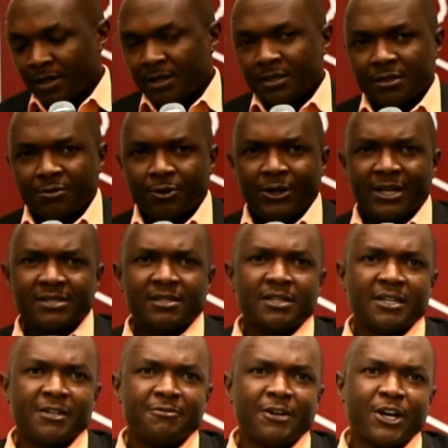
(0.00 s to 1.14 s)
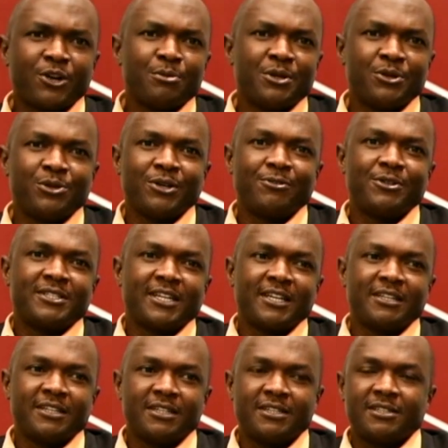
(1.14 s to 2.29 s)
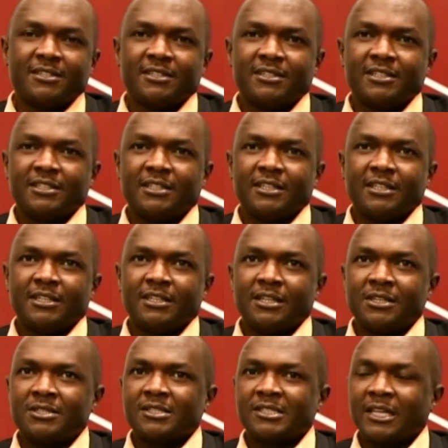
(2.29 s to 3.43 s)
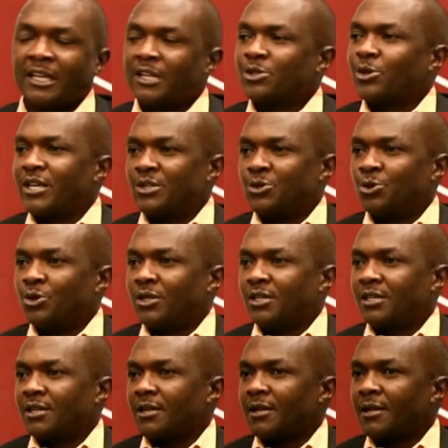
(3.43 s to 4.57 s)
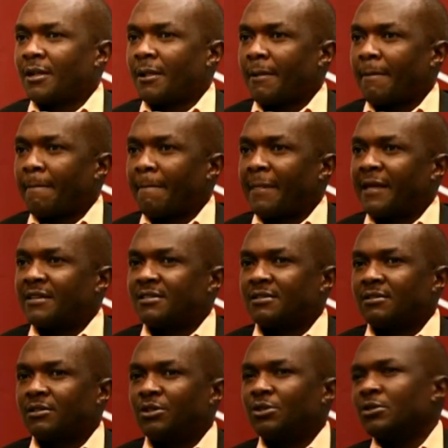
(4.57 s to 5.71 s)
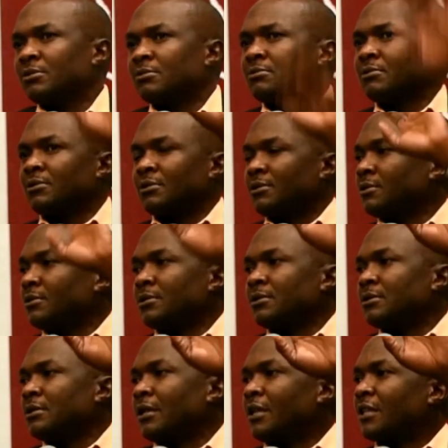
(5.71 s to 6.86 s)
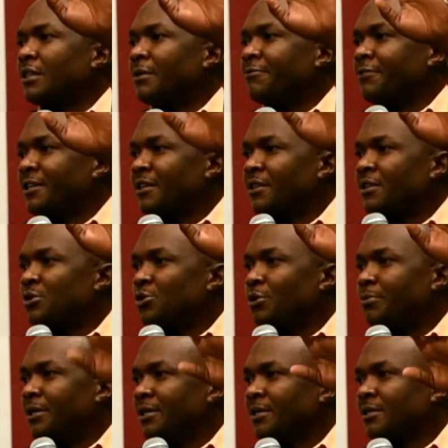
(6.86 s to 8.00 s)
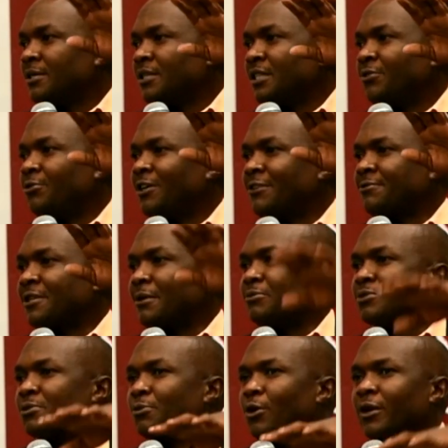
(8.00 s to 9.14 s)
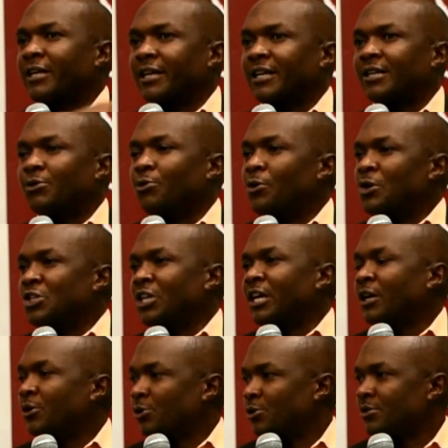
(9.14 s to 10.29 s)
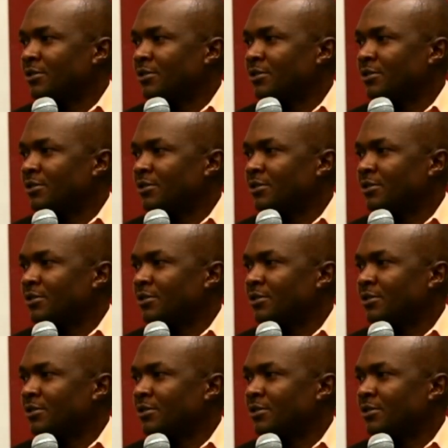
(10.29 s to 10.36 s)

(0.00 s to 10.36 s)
for us in the environment, we have decided, and this is a lesson I took, that, let them fight at the top. If we have some small cake, we will share across.